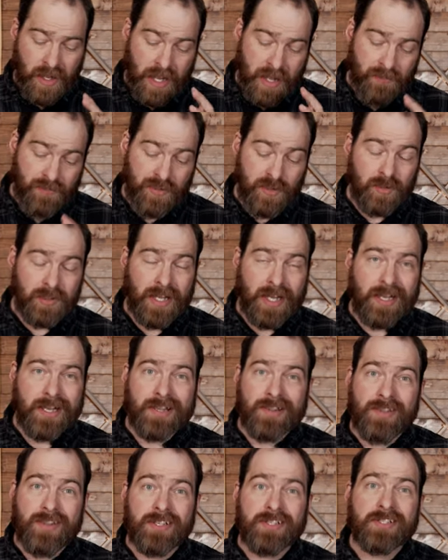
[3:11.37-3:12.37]
If you
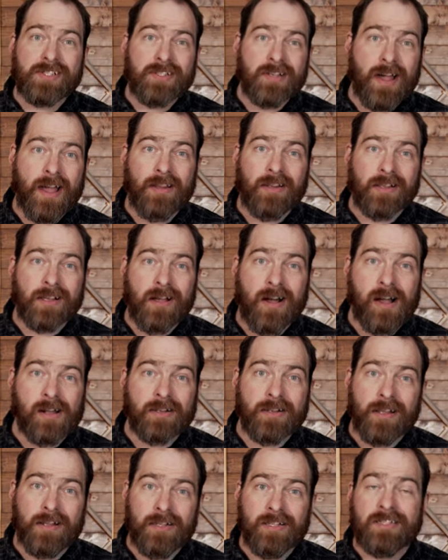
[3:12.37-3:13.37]
like this style of
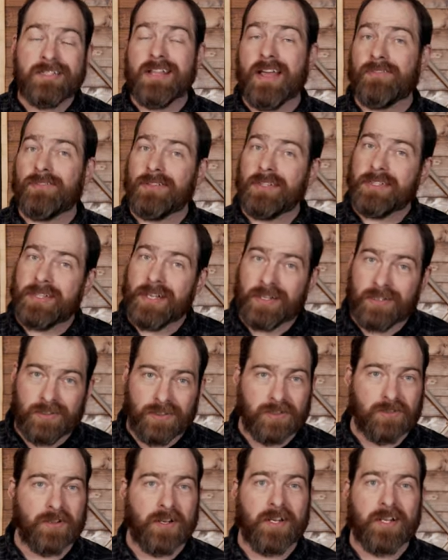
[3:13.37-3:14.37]
cocktail, definitely take a
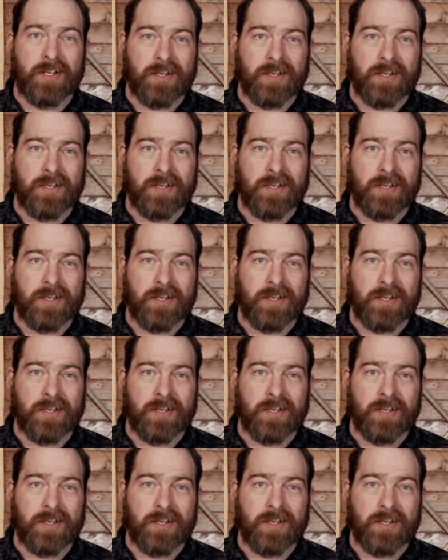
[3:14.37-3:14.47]
look right